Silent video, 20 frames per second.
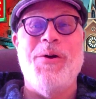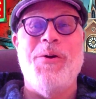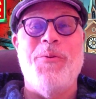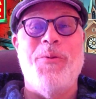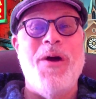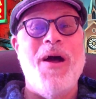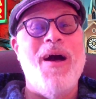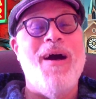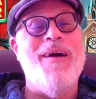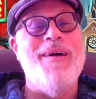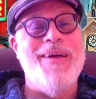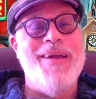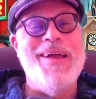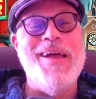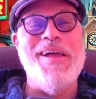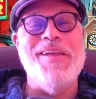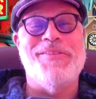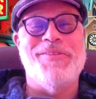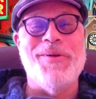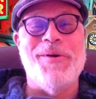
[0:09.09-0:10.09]
Well,
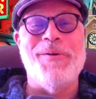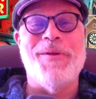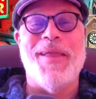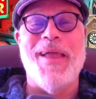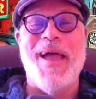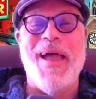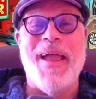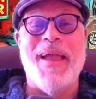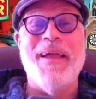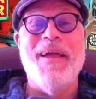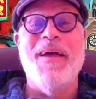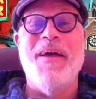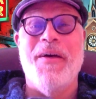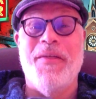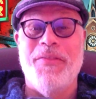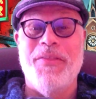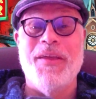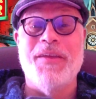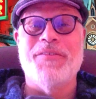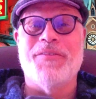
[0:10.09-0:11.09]
it's okay.
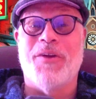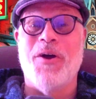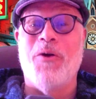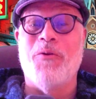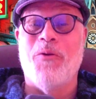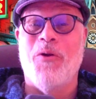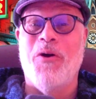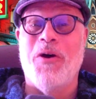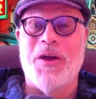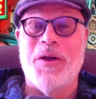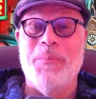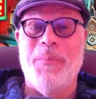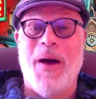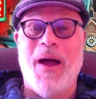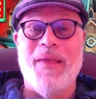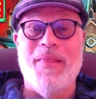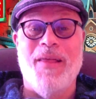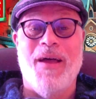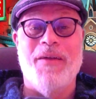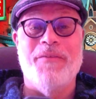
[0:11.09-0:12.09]
Things go wrong in my
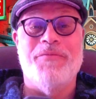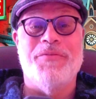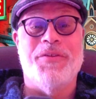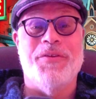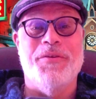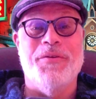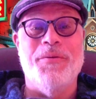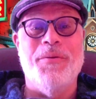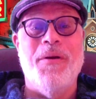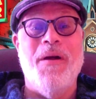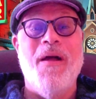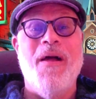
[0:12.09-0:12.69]
life too.